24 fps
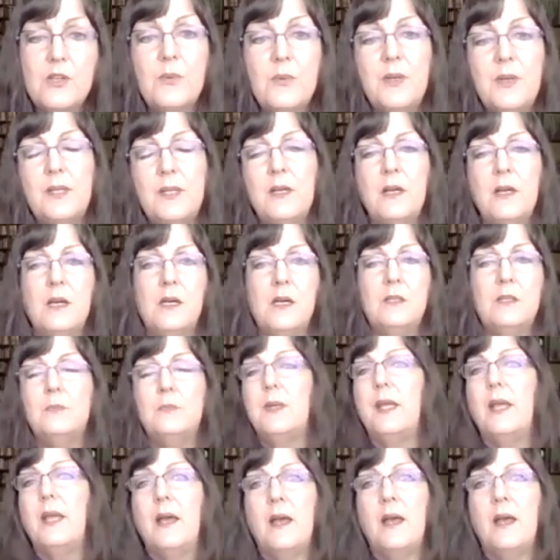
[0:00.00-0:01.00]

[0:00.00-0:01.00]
going on. We